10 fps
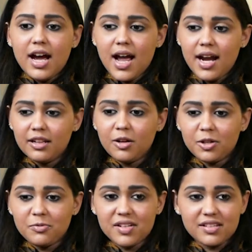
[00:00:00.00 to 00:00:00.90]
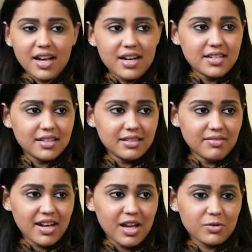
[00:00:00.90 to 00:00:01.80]
I had a lot of anxiety
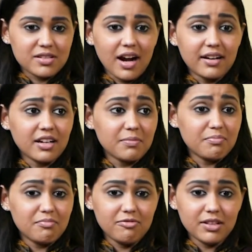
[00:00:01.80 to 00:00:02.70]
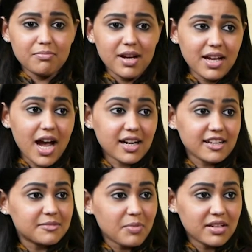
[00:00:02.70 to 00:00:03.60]
when I was starting up with my
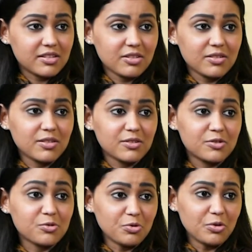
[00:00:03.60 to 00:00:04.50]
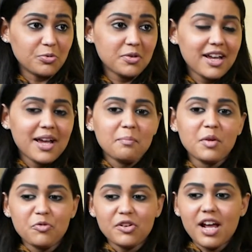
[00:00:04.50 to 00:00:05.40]
Space studio.
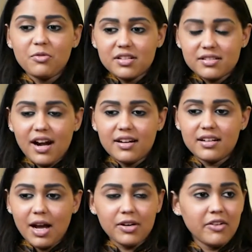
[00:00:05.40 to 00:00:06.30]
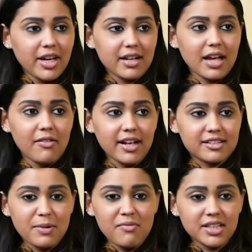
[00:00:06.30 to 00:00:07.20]
Before I was starting, I will
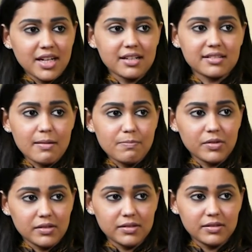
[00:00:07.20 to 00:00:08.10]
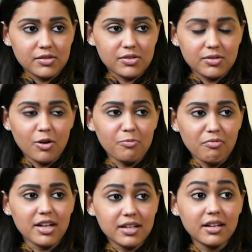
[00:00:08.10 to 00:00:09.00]
explain with an example of
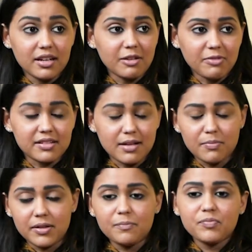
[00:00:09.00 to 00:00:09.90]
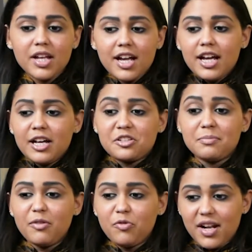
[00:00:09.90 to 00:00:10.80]
my real life example. So
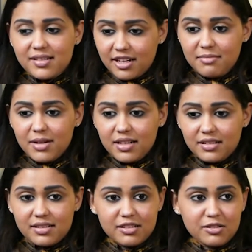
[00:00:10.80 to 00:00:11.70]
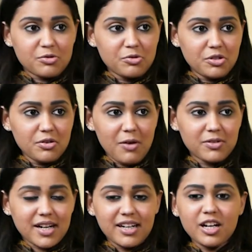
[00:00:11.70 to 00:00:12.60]
before I started this studio, I
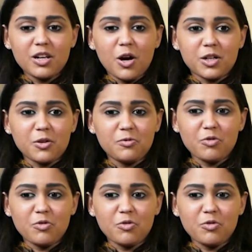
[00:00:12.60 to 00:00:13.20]
was getting a lot of